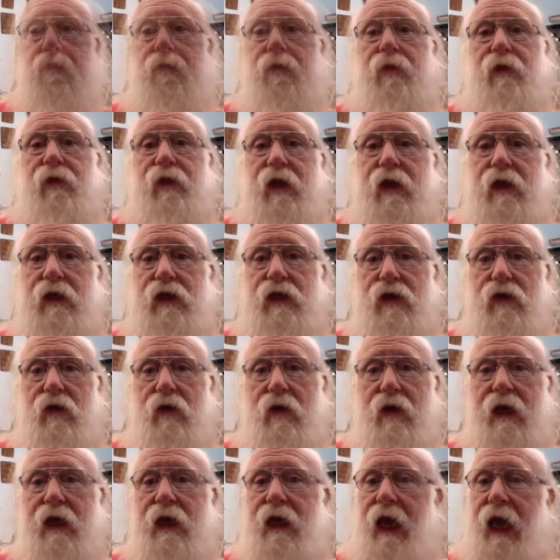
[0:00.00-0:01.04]
This
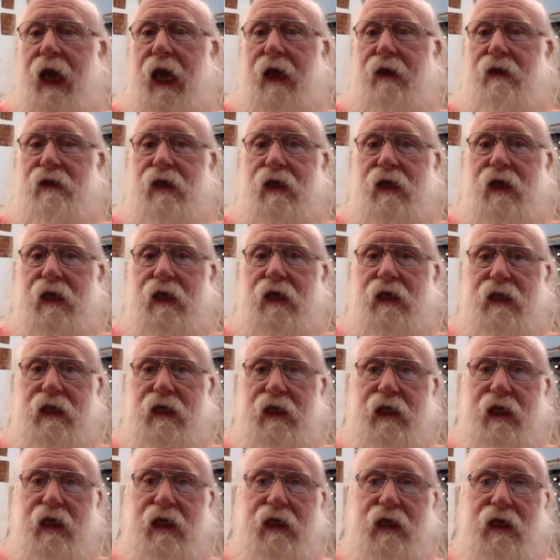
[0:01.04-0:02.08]
circuit, as it
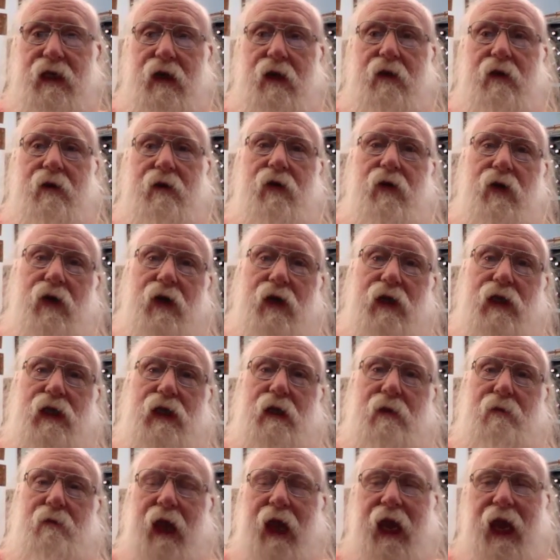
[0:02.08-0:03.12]
exists,
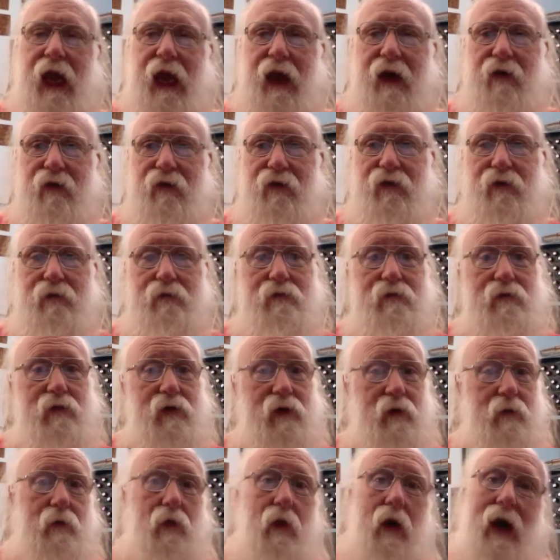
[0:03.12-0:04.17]
does have
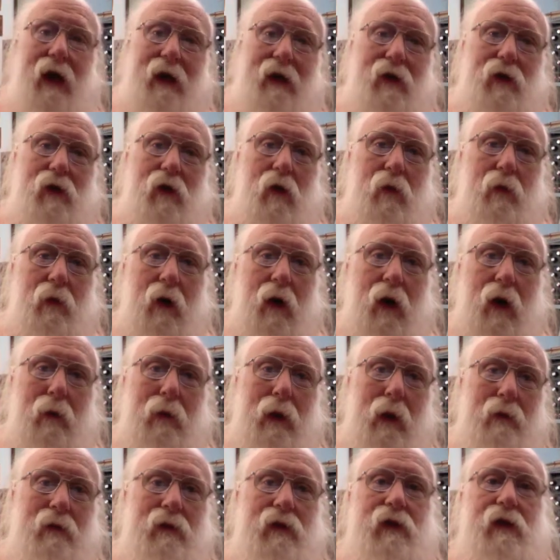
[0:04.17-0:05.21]
some practical
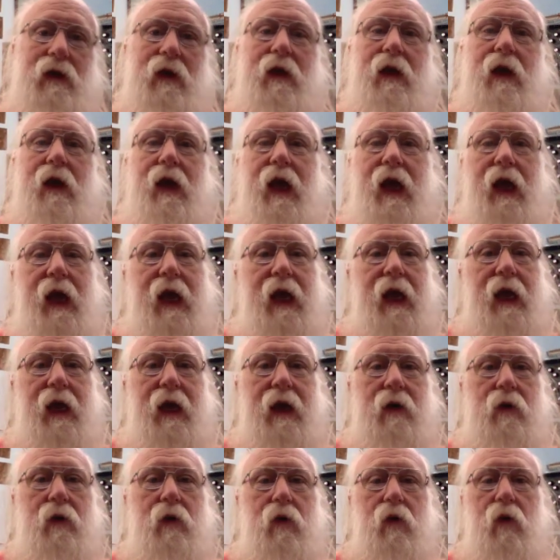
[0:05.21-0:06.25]
problems,
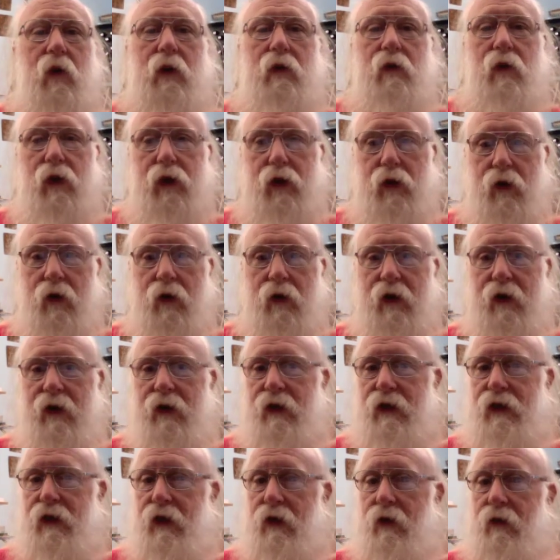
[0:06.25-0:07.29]
and we will start
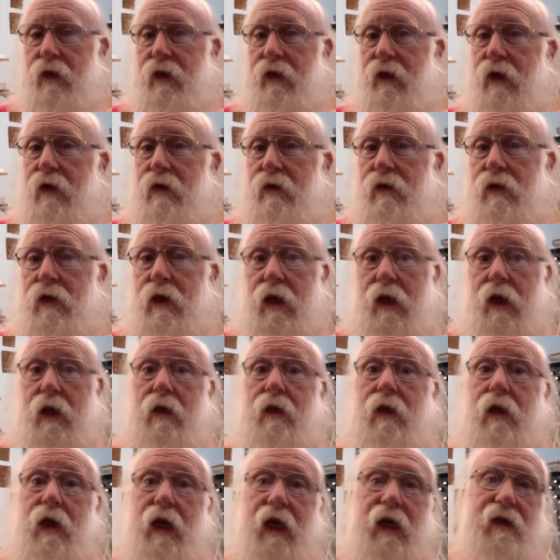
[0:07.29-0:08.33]
considering those
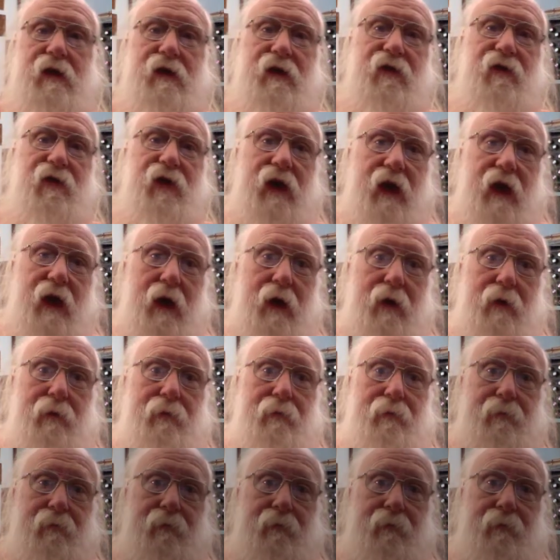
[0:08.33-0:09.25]
in the next video.